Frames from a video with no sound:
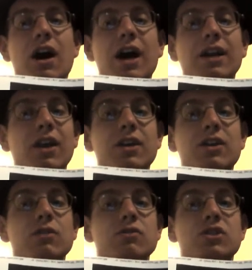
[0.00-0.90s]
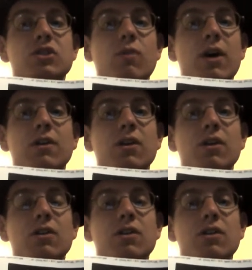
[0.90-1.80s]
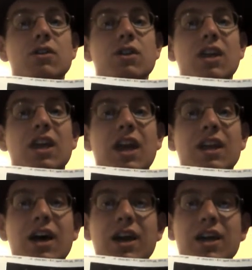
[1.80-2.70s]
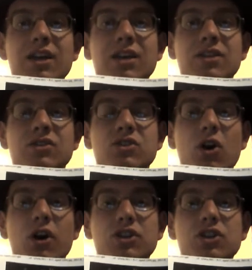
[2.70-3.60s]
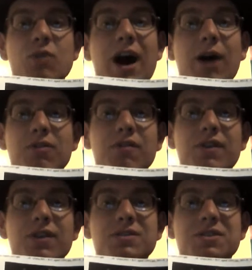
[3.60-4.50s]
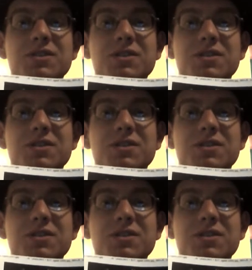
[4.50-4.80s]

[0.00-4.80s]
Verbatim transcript: I like your sweater. Can I talk you out of it?